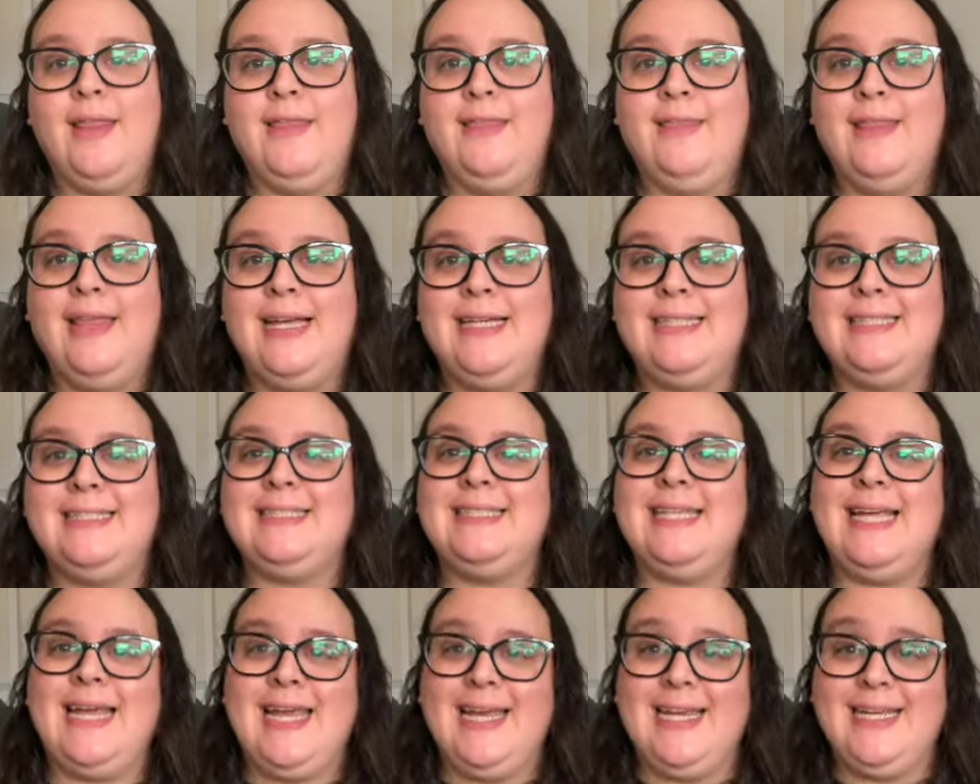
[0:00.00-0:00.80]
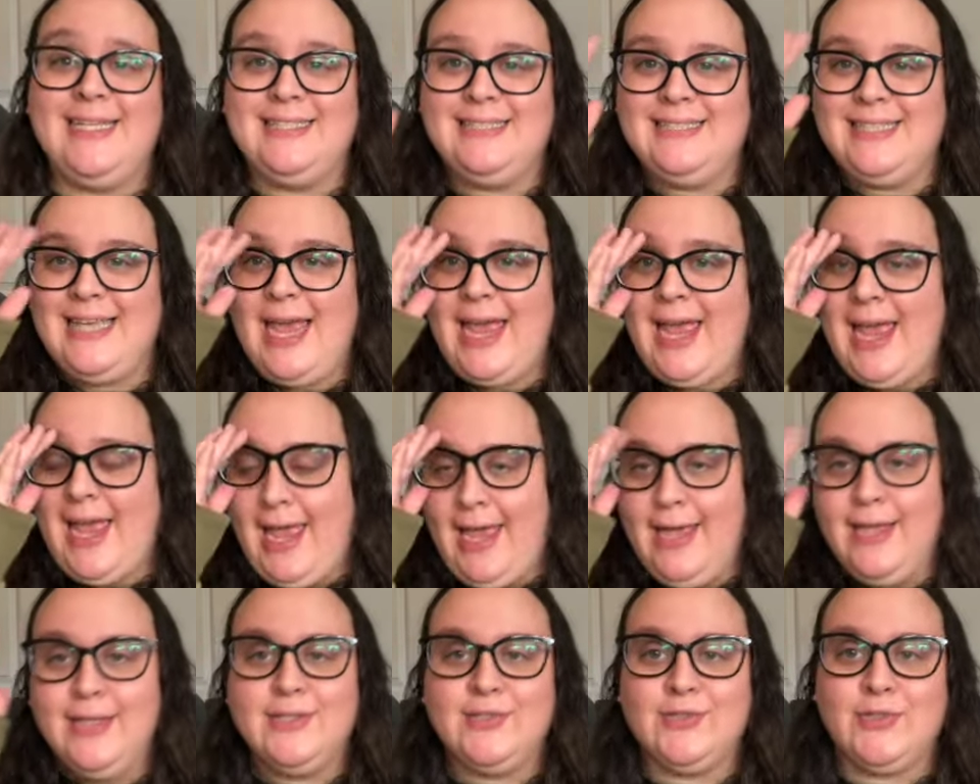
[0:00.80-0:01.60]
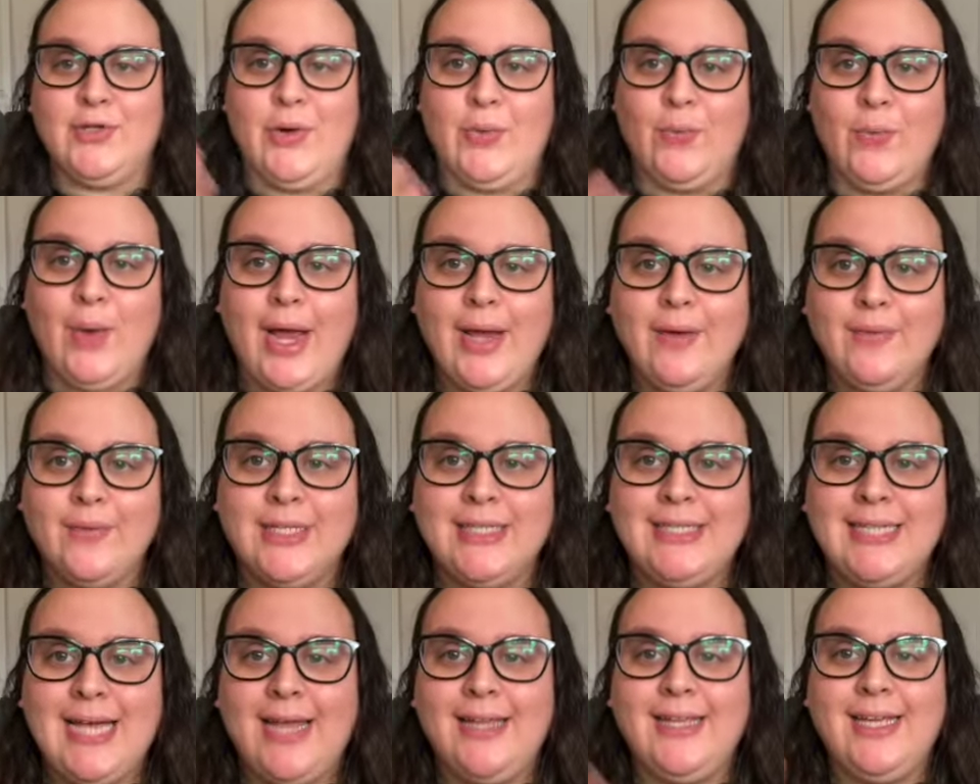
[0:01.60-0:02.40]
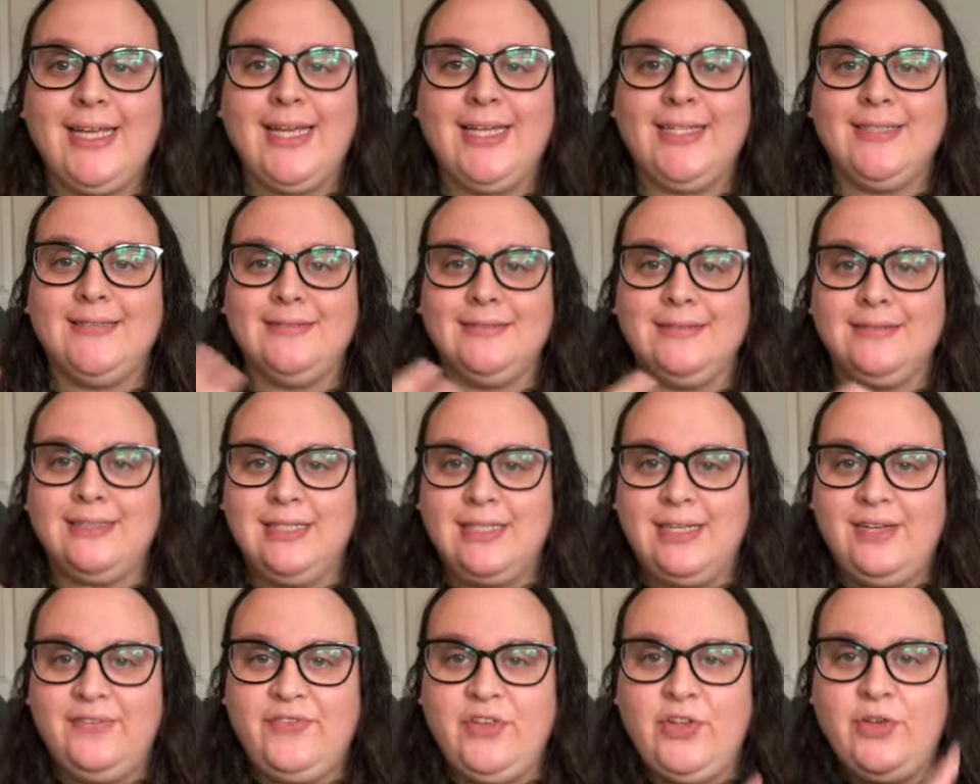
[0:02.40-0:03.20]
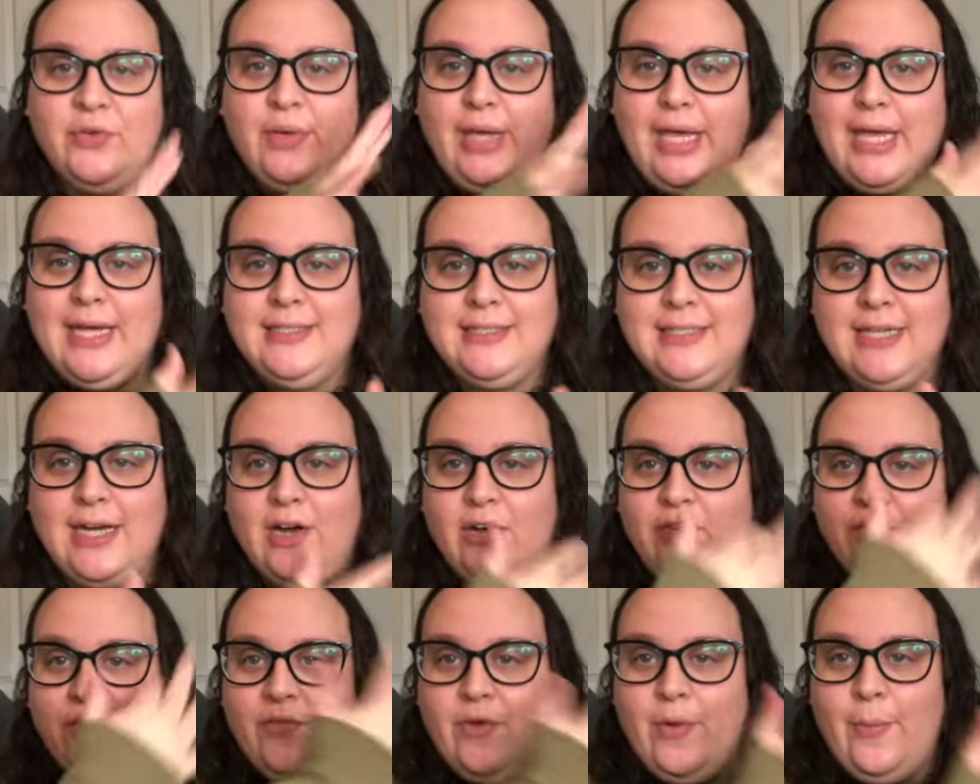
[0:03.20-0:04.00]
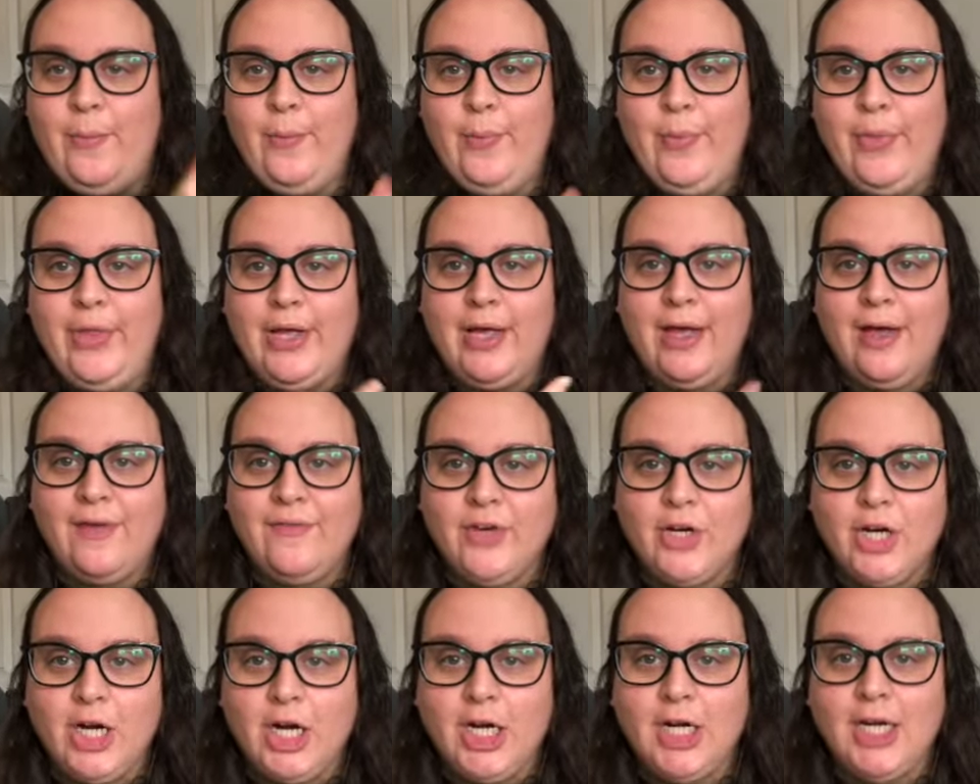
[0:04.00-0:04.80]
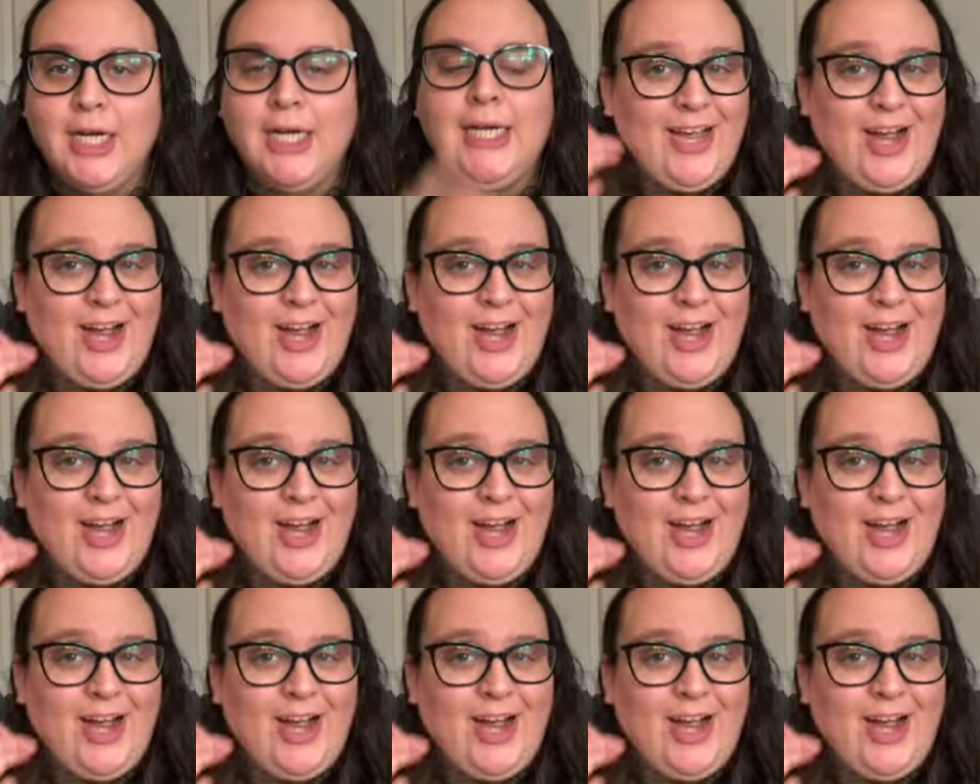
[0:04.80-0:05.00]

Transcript: This is a Snow White retelling, if you can't tell from the cover.